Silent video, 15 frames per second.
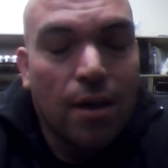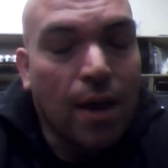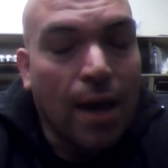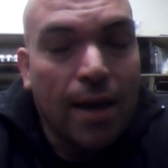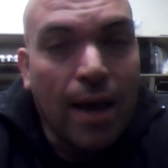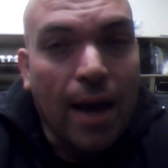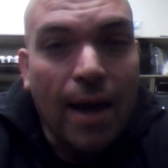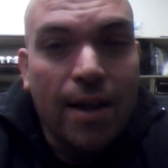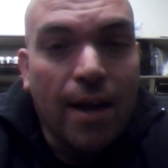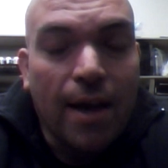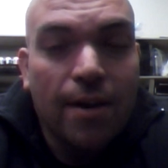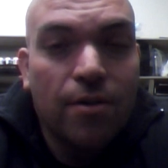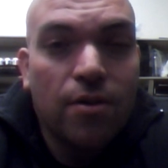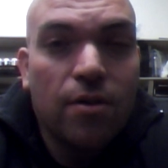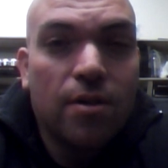
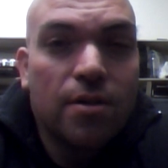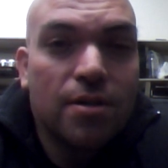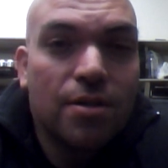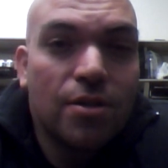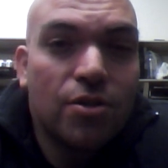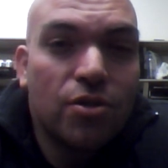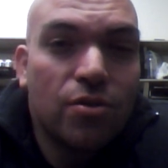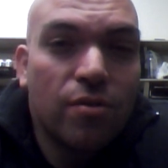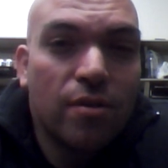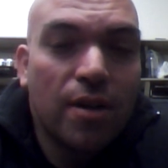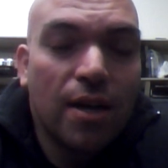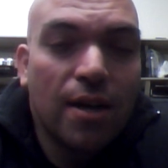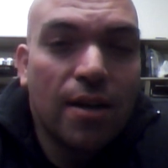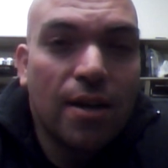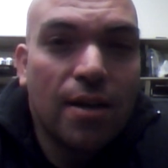I don't know if this is true or
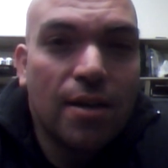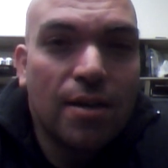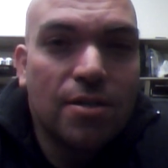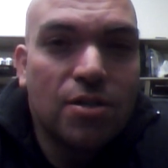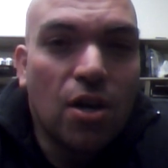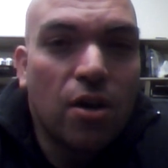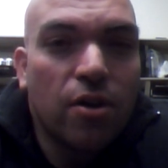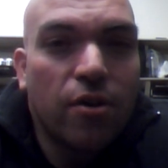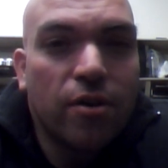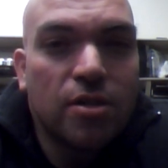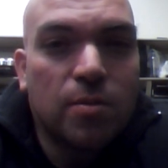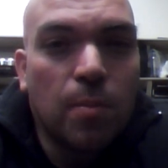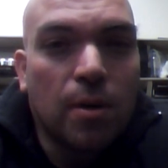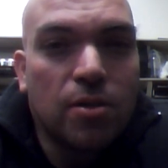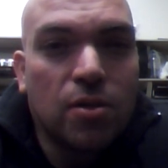not. I saw an
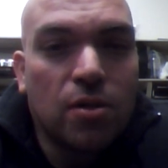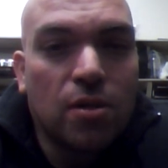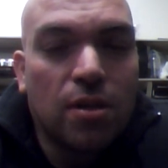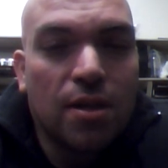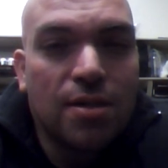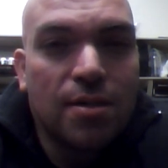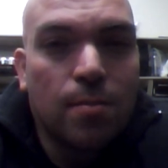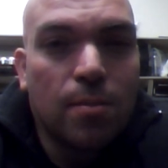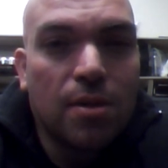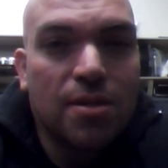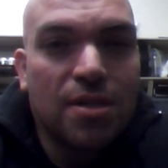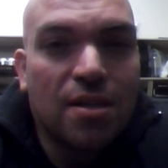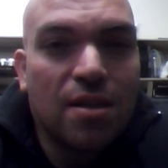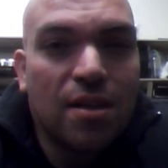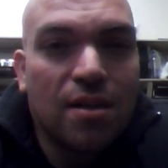RX Muscle that somebody
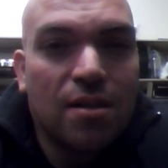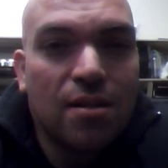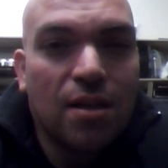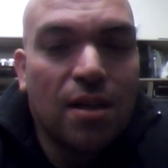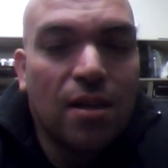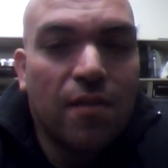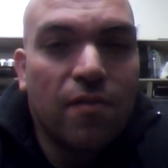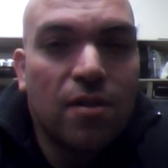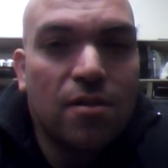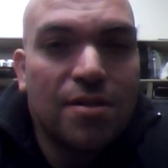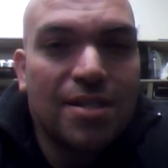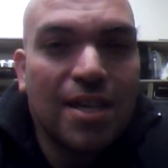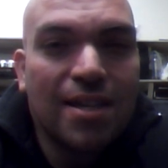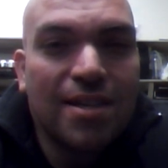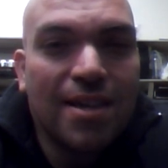said that they live in
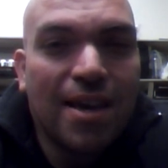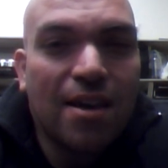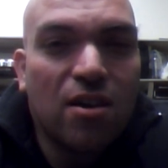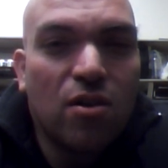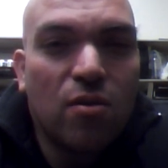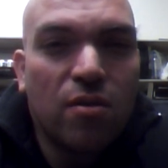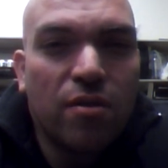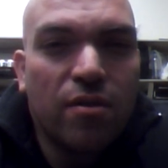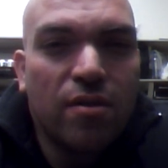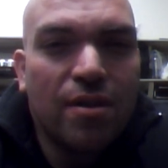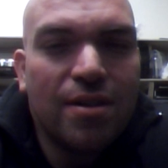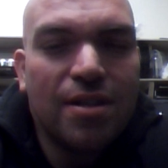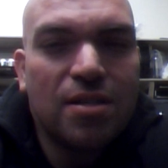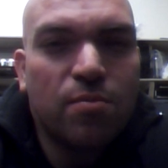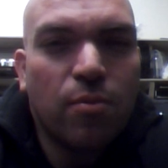San Diego,
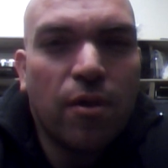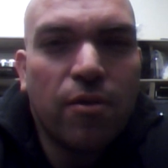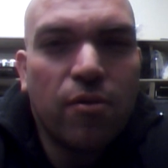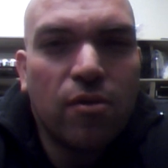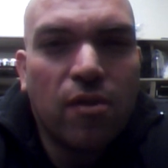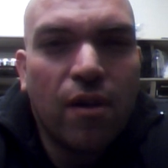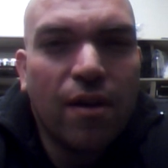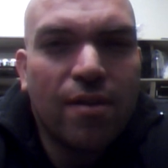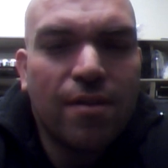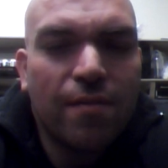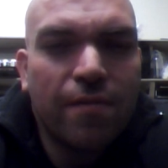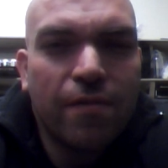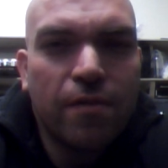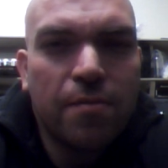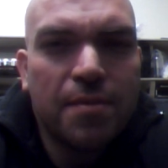and his brother-in-law
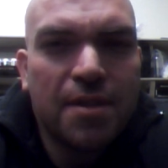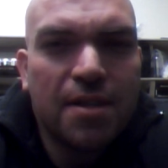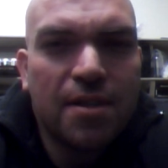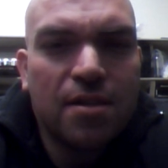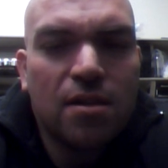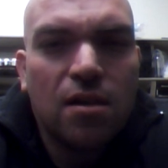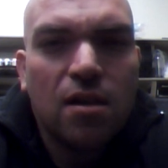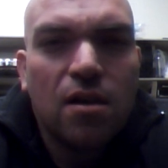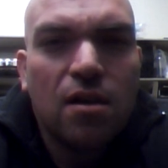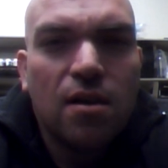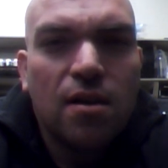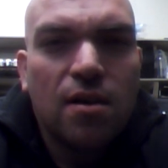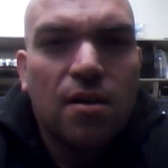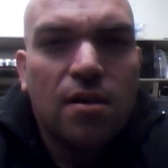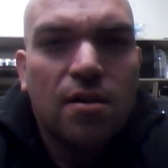confirmed it, and
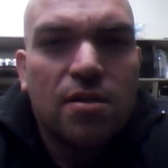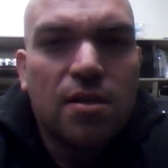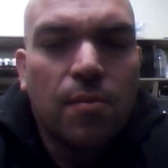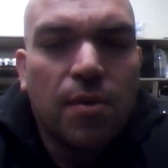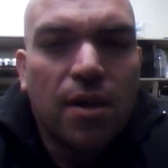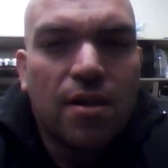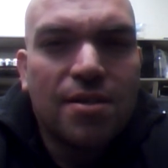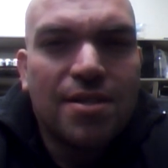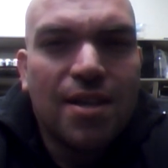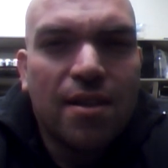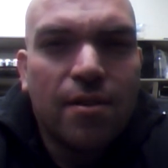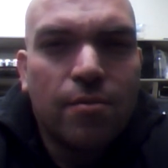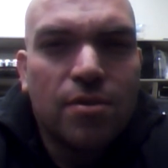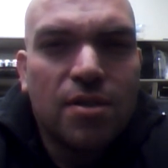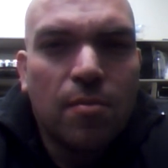somebody else
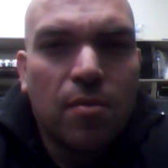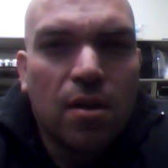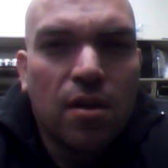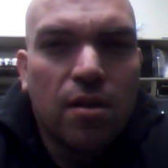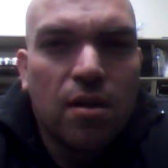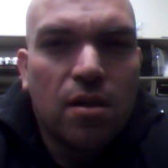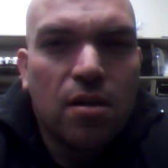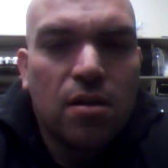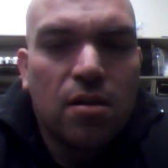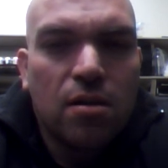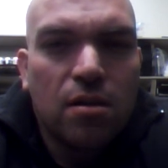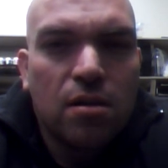said there was something on the